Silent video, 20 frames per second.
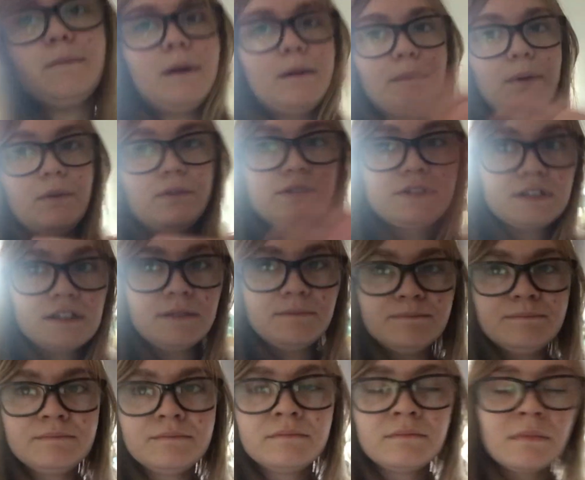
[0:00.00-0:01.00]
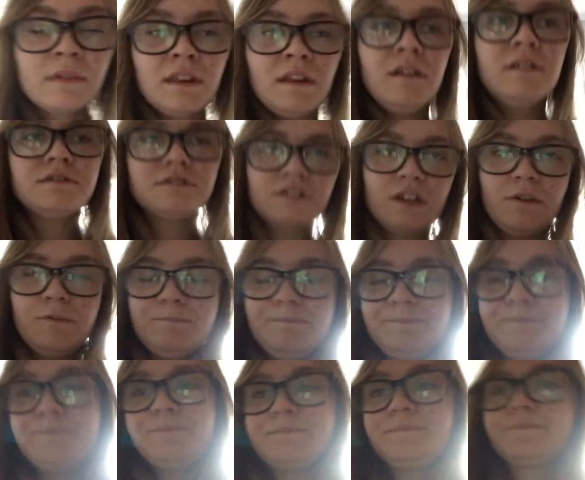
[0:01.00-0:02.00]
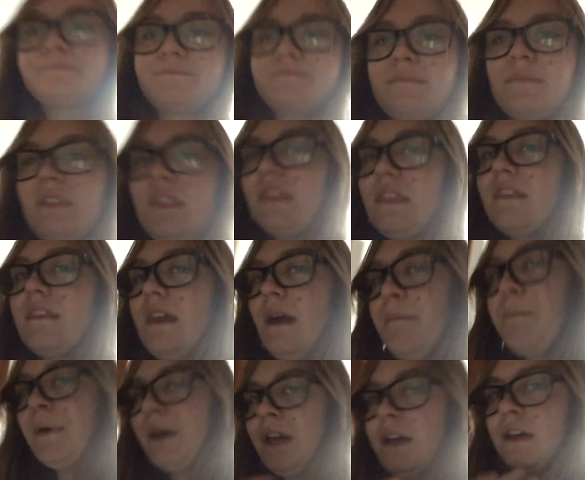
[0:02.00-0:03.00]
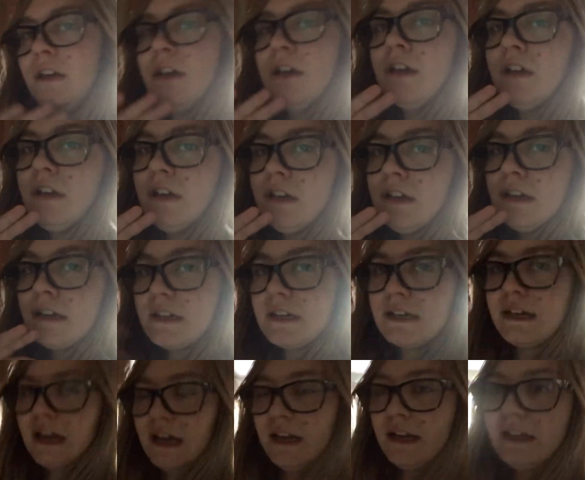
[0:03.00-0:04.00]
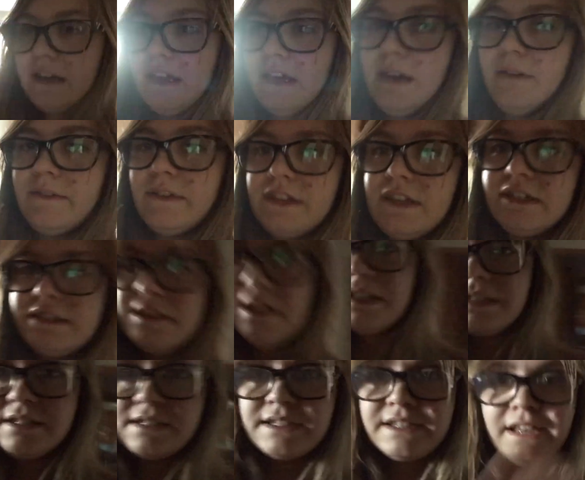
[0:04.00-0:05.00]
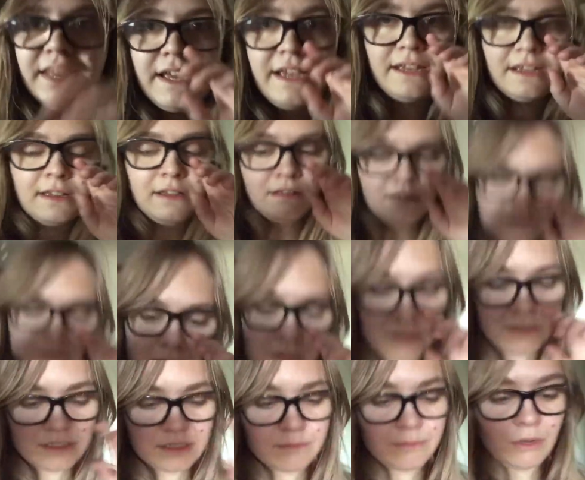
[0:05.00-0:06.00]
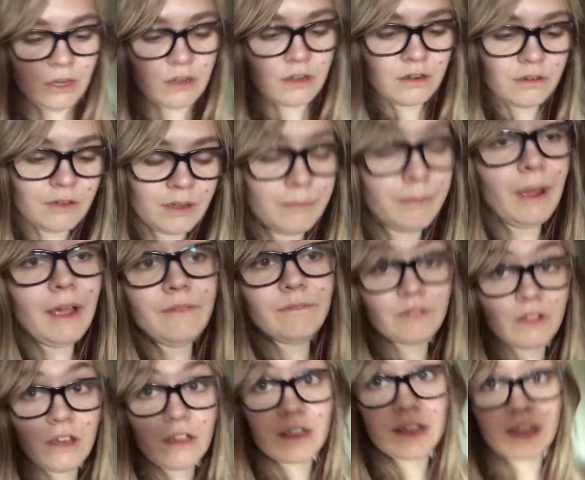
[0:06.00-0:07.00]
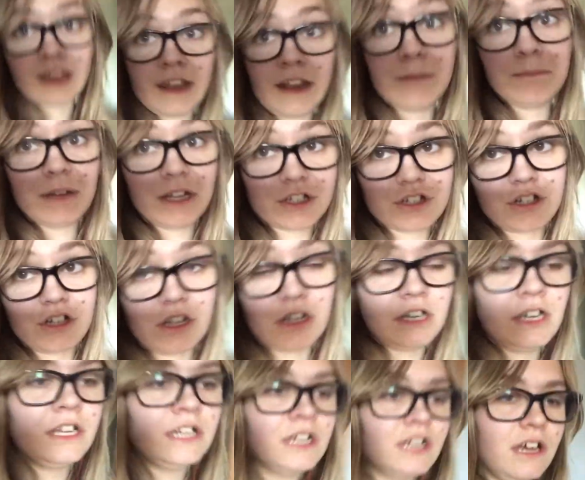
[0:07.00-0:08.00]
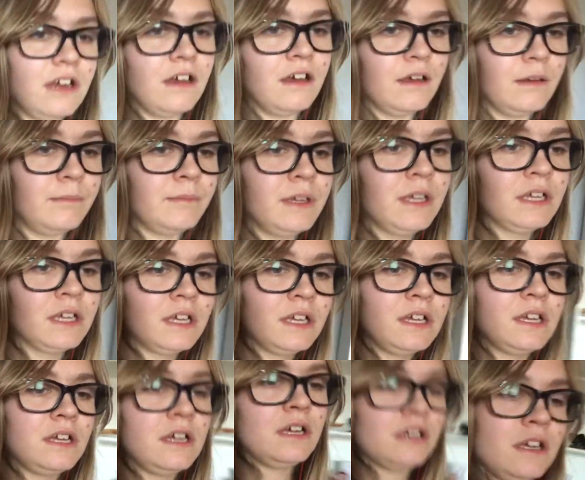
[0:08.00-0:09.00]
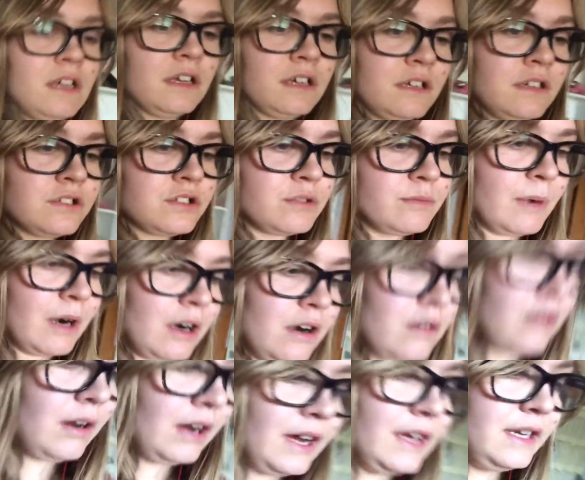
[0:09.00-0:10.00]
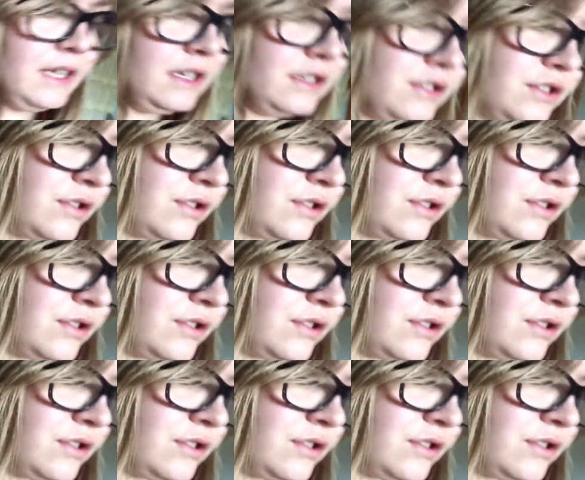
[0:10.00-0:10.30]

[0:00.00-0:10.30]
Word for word: about posting them. So, yep, got everything done today. Uh, tomorrow I might vlog again, I'm not sure. Um, tomorrow I need